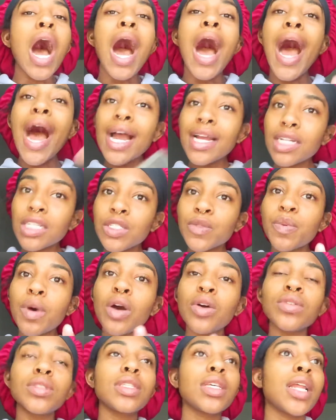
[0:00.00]
I just
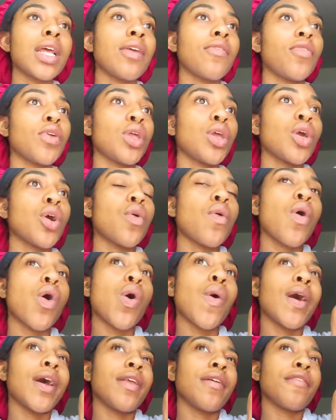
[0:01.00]
posted a video
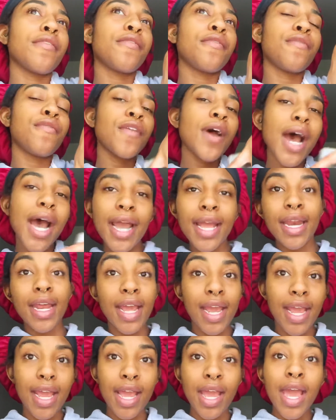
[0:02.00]
on
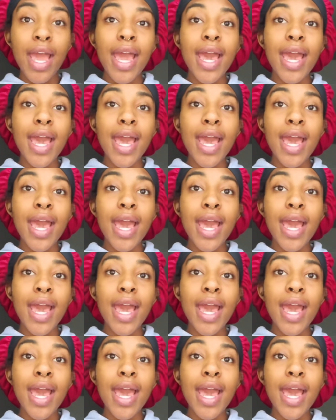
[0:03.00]
Friday